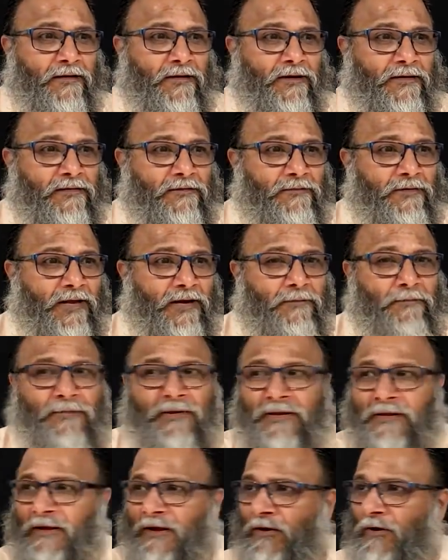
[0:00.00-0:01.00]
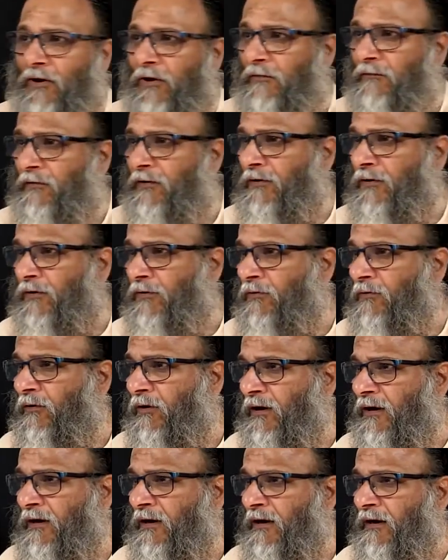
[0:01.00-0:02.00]
Does that mean the clock will not go
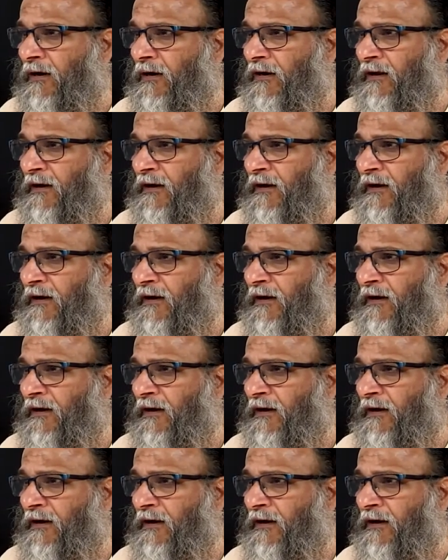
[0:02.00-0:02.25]
on?